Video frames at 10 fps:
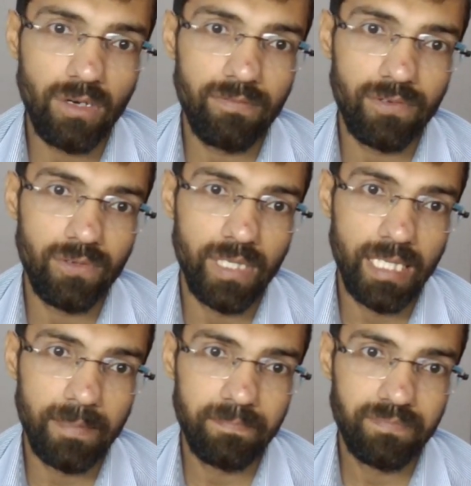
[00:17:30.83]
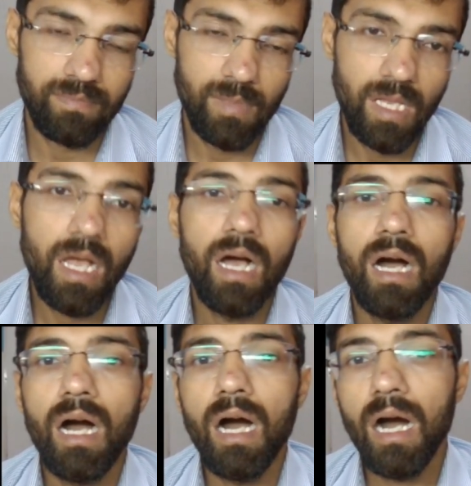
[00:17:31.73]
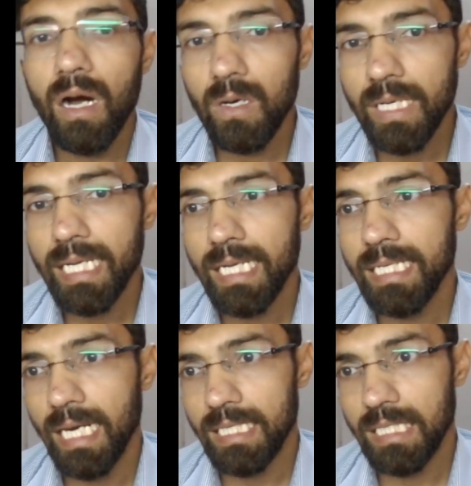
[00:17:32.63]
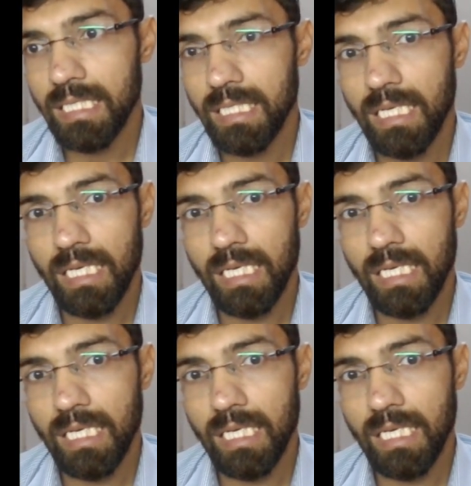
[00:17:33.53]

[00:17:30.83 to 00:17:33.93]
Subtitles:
of OA. Okay, that's it.